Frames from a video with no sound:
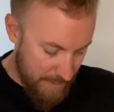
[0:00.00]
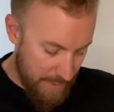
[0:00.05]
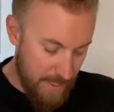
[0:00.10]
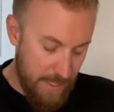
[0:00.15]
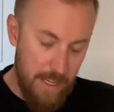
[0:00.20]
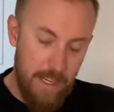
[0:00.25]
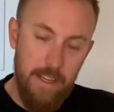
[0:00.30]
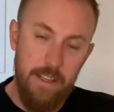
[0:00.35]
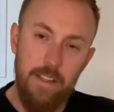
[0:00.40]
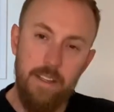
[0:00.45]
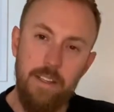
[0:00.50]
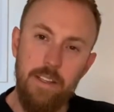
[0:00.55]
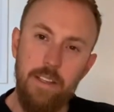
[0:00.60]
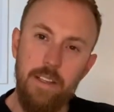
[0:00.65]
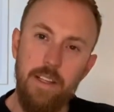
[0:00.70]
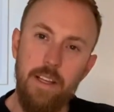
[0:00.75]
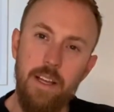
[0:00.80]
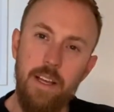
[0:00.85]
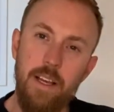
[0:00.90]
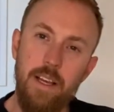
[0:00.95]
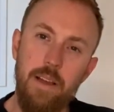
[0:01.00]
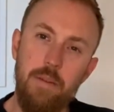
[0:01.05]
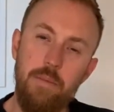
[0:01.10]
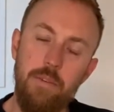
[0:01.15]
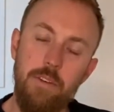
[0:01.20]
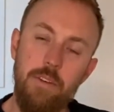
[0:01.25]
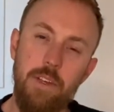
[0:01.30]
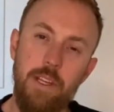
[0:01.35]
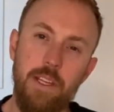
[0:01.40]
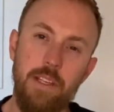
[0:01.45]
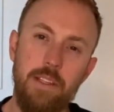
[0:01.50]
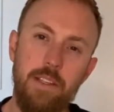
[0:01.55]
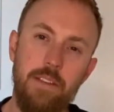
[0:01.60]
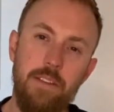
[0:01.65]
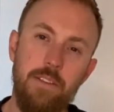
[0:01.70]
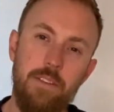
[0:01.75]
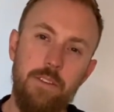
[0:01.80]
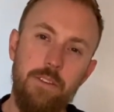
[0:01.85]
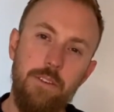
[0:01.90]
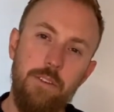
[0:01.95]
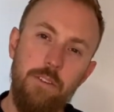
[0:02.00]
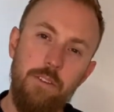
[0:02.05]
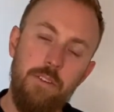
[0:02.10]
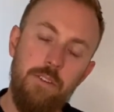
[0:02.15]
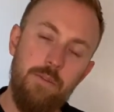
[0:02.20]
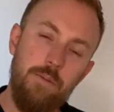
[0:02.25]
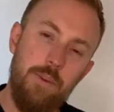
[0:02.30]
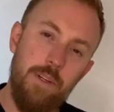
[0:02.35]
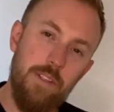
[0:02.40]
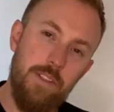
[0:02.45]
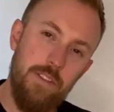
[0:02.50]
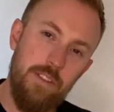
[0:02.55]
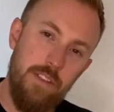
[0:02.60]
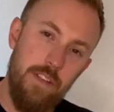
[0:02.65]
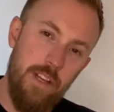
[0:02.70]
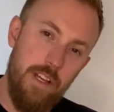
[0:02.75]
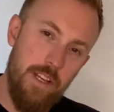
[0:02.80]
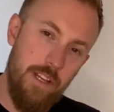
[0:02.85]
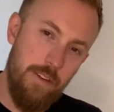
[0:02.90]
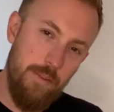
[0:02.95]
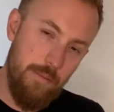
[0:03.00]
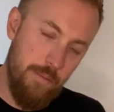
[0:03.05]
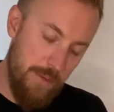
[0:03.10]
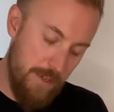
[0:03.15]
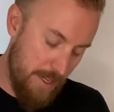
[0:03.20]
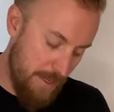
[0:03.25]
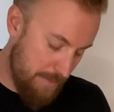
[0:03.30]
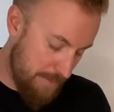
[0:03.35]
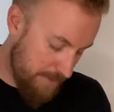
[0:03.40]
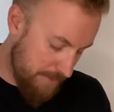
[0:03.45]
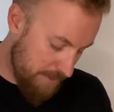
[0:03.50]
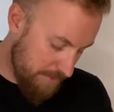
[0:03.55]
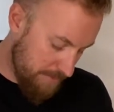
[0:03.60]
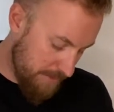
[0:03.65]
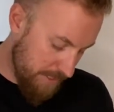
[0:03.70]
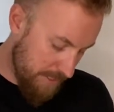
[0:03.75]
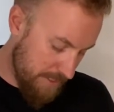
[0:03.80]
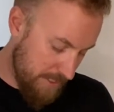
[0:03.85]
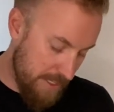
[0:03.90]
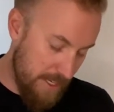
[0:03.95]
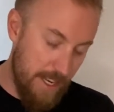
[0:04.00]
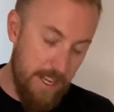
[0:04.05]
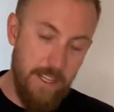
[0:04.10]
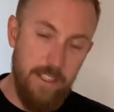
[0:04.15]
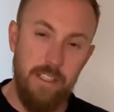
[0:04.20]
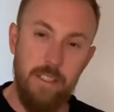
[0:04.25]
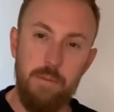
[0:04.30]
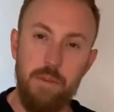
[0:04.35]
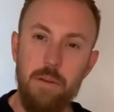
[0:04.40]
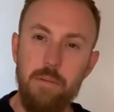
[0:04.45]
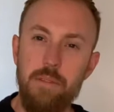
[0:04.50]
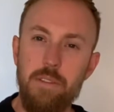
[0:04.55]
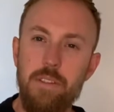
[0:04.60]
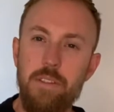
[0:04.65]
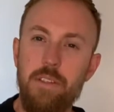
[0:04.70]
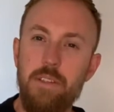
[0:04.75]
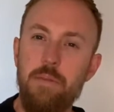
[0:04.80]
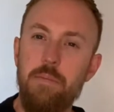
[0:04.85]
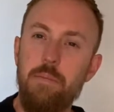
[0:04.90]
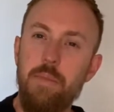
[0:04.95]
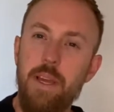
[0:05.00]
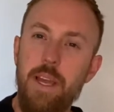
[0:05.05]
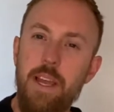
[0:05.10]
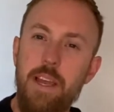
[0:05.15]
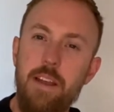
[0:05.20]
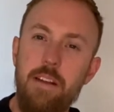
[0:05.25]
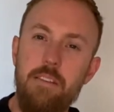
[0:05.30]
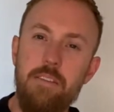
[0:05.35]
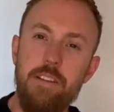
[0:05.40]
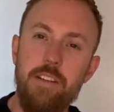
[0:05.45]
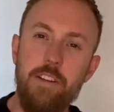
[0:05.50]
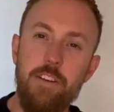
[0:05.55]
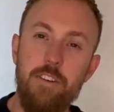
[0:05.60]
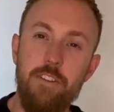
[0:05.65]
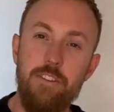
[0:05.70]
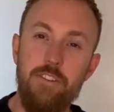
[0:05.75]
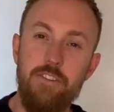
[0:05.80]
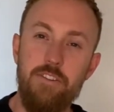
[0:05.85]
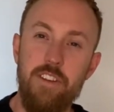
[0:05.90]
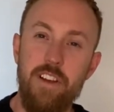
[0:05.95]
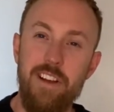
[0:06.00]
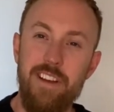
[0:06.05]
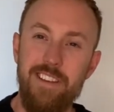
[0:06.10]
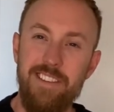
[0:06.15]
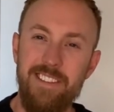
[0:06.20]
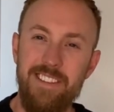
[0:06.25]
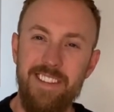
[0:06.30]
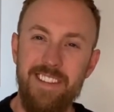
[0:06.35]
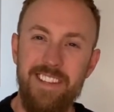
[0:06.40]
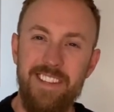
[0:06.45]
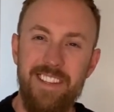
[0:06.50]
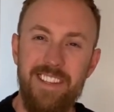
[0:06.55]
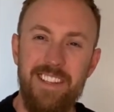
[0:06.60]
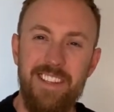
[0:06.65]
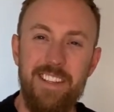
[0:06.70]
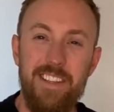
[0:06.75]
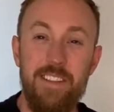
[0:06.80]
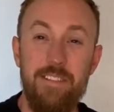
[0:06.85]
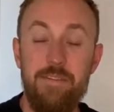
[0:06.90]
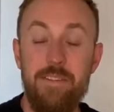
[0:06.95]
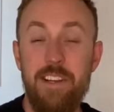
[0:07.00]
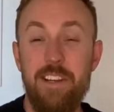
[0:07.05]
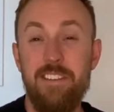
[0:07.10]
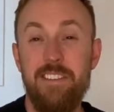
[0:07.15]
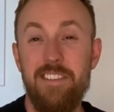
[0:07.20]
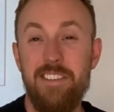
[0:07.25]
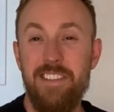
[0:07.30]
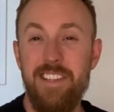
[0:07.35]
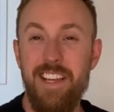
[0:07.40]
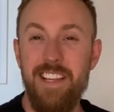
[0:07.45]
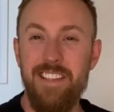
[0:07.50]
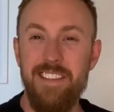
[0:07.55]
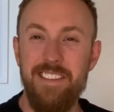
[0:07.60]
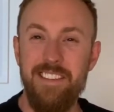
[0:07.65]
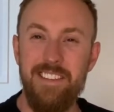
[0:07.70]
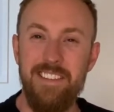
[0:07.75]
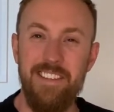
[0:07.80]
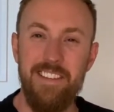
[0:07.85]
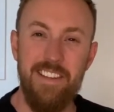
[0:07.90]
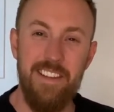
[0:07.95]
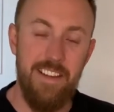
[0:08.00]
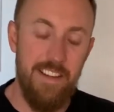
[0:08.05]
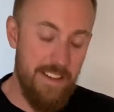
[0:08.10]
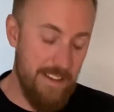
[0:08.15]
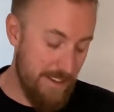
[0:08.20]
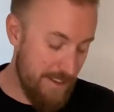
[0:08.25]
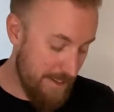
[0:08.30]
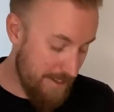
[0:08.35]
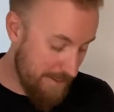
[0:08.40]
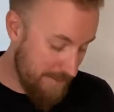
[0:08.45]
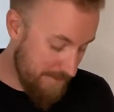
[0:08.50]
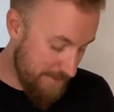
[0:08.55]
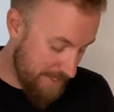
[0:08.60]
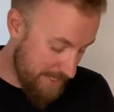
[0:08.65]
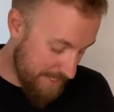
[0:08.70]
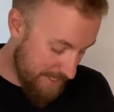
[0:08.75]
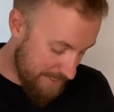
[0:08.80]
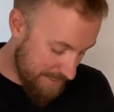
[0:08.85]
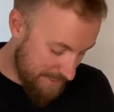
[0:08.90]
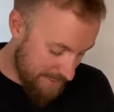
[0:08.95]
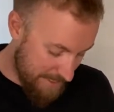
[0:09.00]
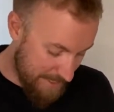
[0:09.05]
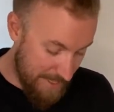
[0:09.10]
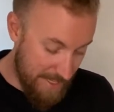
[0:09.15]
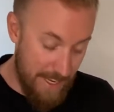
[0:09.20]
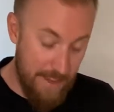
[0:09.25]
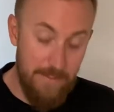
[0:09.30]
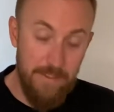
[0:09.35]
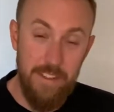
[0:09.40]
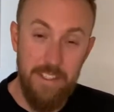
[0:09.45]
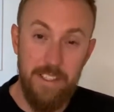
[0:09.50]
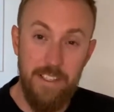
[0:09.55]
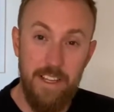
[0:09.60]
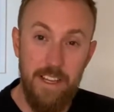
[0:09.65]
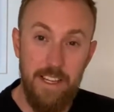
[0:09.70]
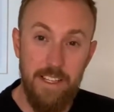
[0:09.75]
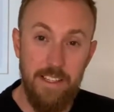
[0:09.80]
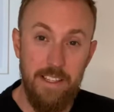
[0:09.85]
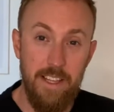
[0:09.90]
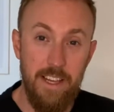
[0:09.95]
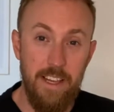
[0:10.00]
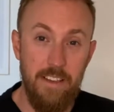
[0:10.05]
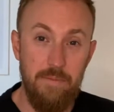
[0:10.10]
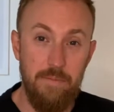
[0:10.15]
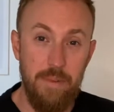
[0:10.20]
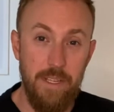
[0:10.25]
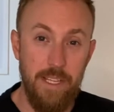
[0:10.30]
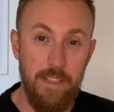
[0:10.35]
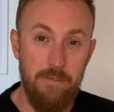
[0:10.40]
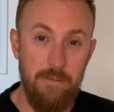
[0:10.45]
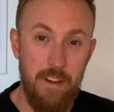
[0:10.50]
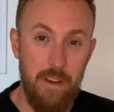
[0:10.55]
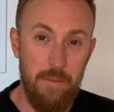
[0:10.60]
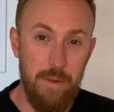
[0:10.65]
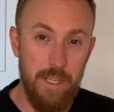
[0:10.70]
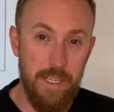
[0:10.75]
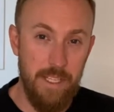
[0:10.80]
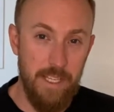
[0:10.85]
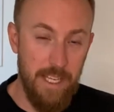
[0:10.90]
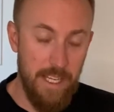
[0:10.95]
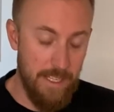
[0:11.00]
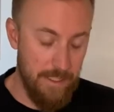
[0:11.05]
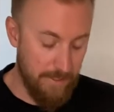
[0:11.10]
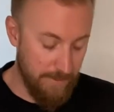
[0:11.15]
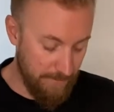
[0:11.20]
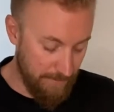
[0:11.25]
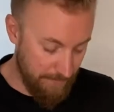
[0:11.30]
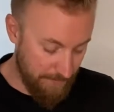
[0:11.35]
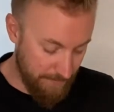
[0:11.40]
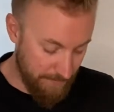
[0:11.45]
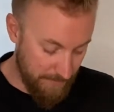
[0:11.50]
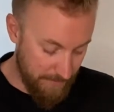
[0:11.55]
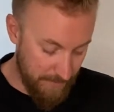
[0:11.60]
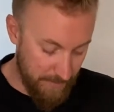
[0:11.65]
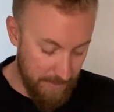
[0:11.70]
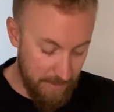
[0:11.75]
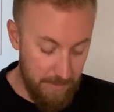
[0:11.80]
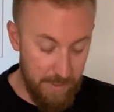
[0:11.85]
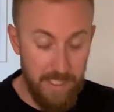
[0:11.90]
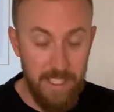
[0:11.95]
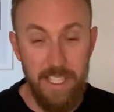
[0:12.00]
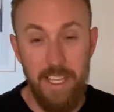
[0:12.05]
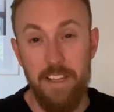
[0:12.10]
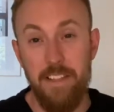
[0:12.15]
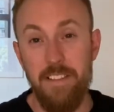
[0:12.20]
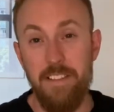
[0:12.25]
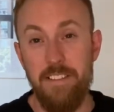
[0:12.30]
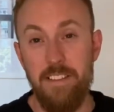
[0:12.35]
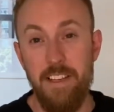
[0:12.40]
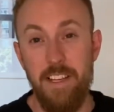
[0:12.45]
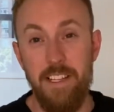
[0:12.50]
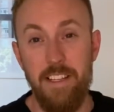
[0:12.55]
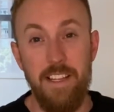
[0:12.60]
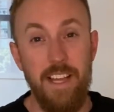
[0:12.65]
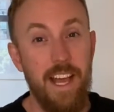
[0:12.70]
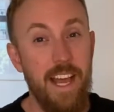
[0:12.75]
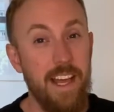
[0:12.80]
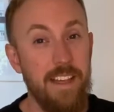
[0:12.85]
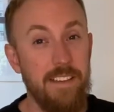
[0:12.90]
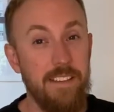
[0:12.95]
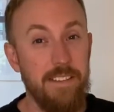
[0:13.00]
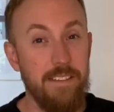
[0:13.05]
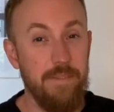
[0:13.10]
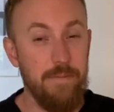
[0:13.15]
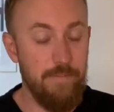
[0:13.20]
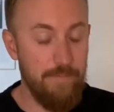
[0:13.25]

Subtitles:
And I'm doing this all on one side on purpose because I'd like to be able to compare and contrast the felt sense of this left side that I've been rubbing down with the other side that hasn't.